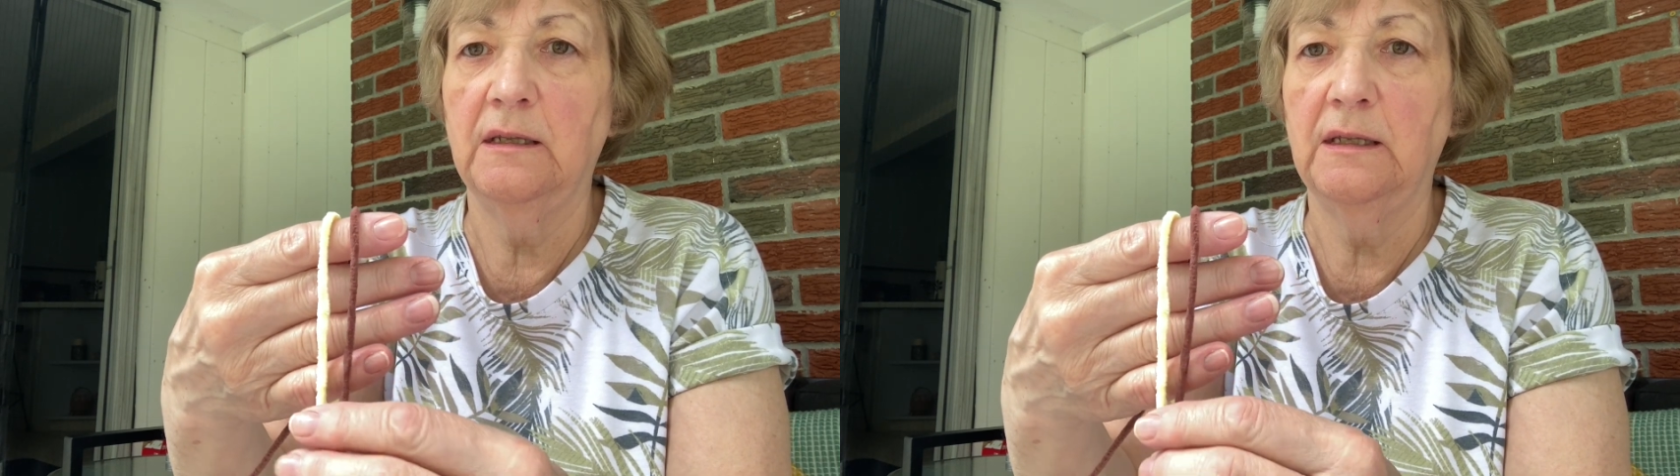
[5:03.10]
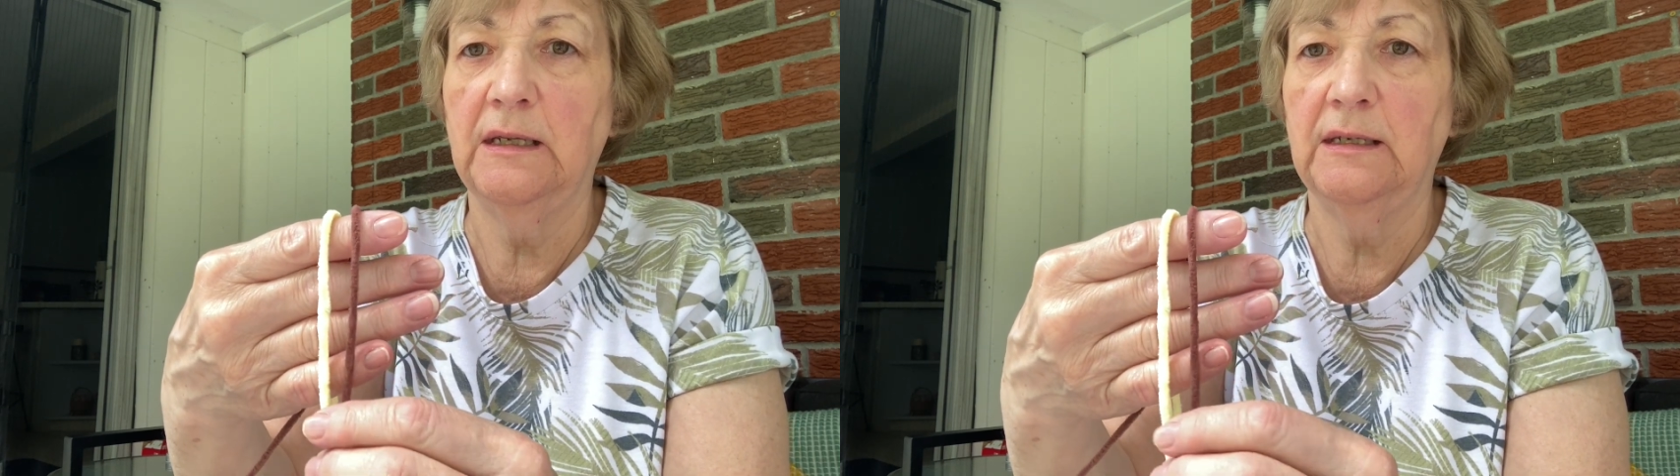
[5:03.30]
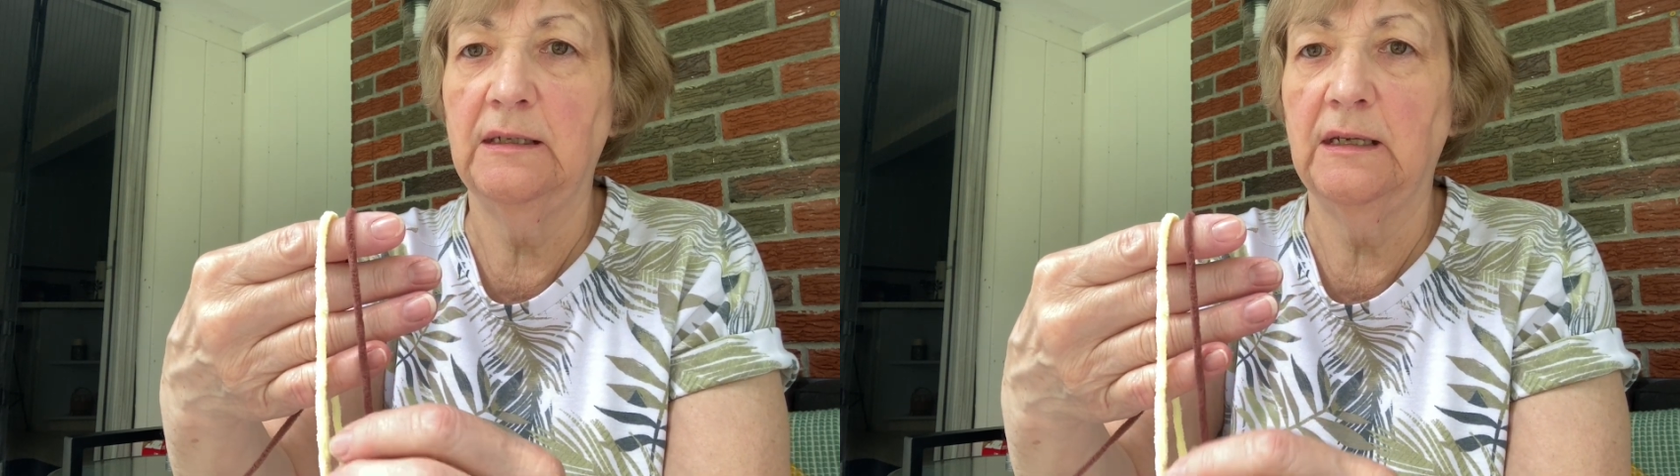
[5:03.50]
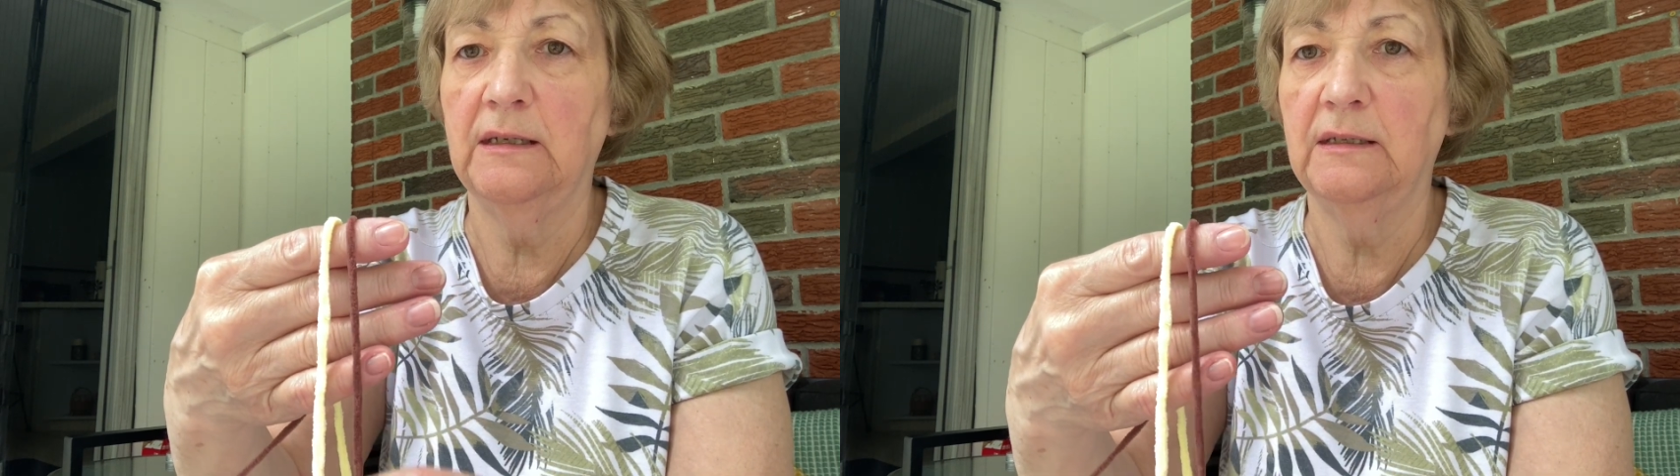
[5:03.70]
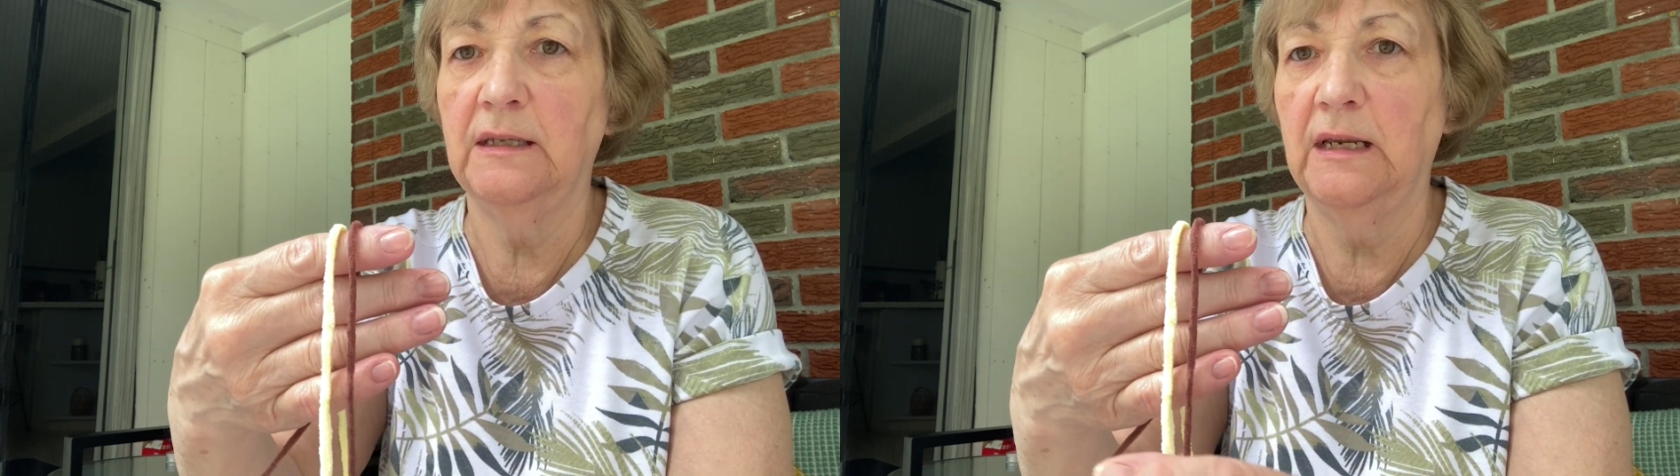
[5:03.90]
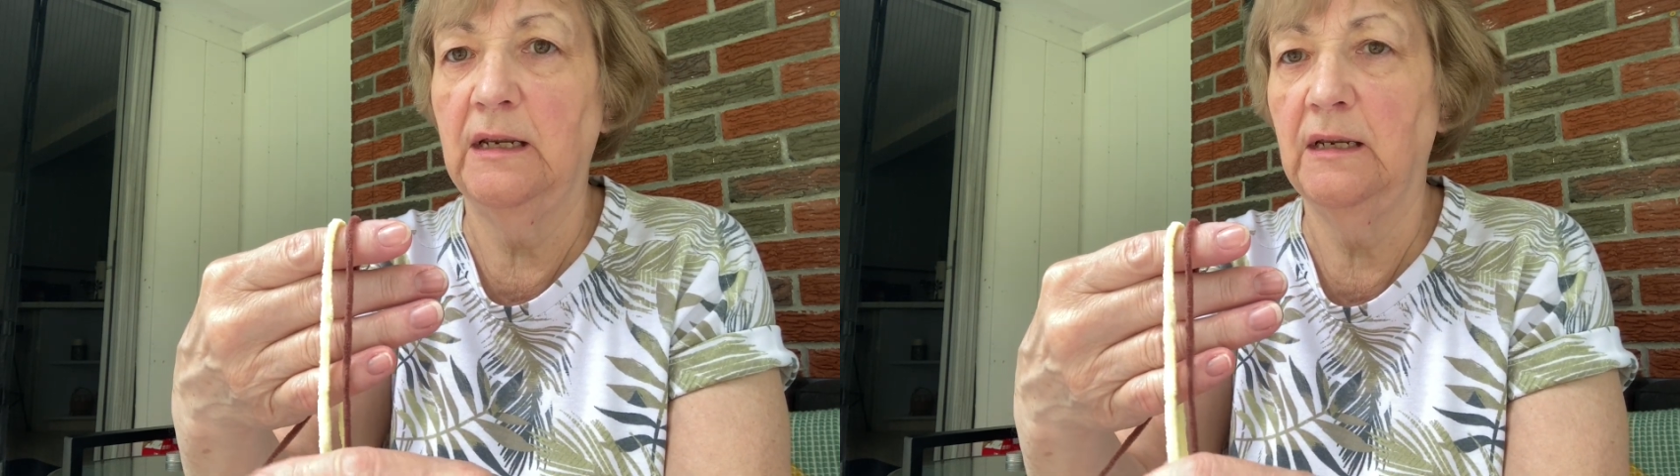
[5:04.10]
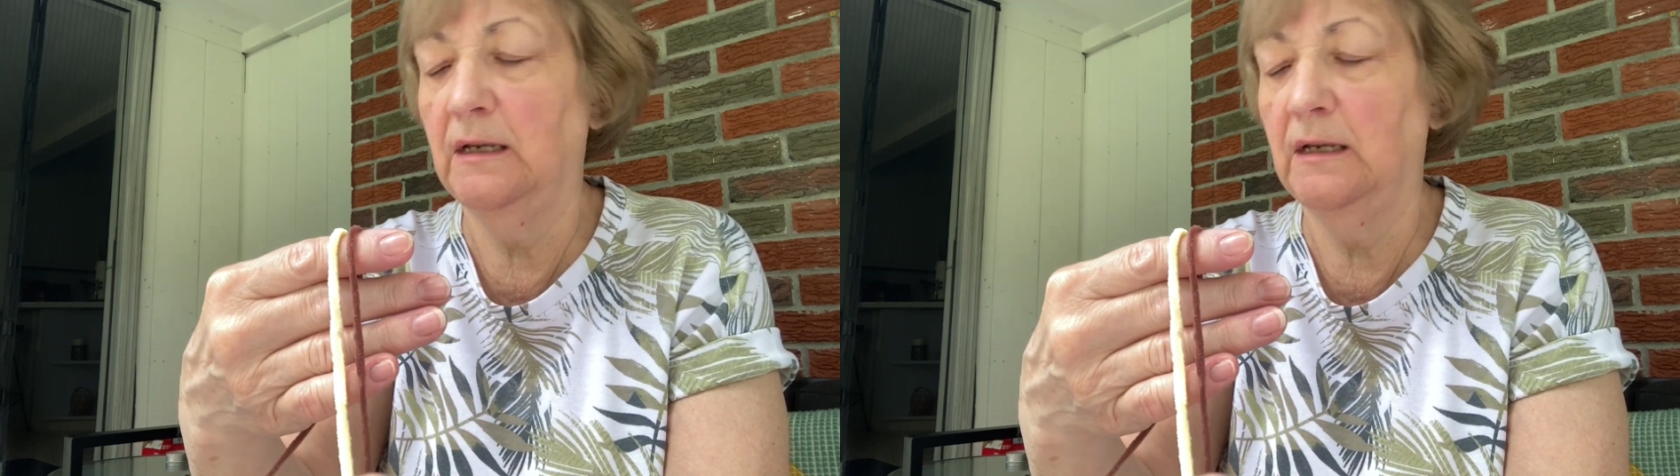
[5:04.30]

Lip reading: This is the